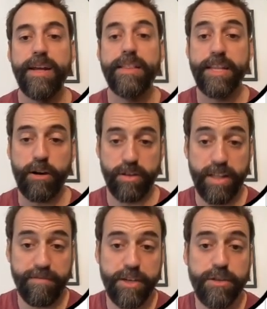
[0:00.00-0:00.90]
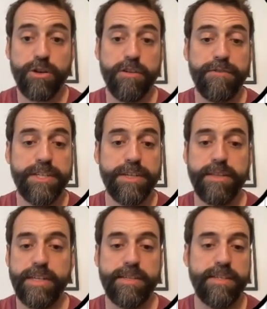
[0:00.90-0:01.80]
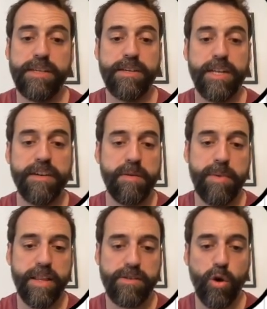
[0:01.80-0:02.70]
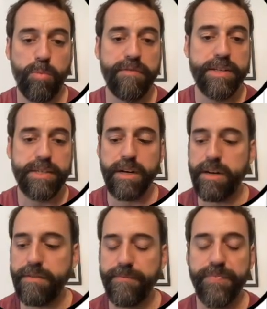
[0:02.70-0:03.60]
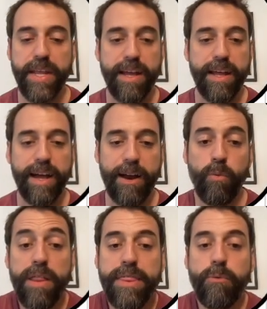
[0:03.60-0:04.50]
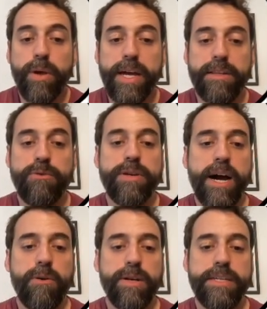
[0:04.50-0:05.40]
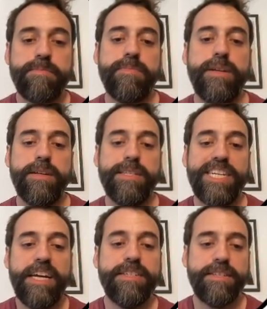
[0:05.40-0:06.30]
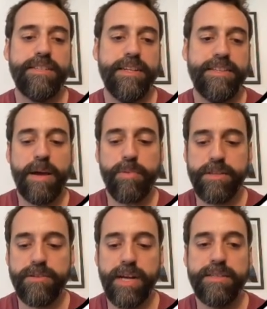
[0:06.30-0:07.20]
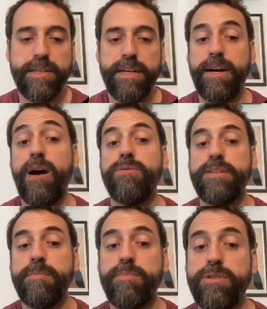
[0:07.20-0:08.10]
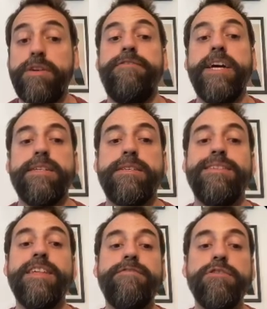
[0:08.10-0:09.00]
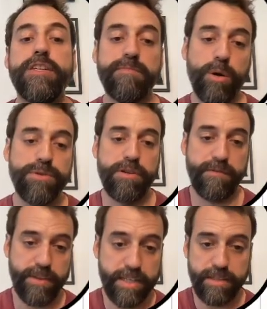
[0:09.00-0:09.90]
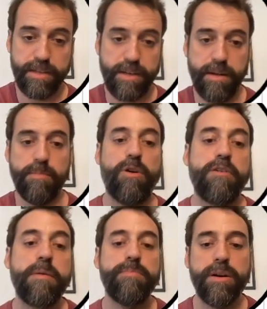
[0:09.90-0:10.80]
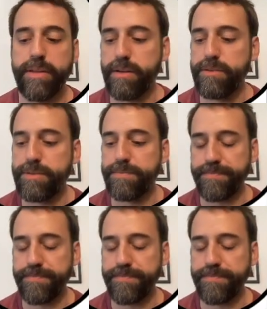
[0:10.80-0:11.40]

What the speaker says: Now, the diffusion coefficient is essentially given by the slope of this curve, and one thing we can do now is change the temperature and see how temperature affects the diffusive motion of these Brownian particles.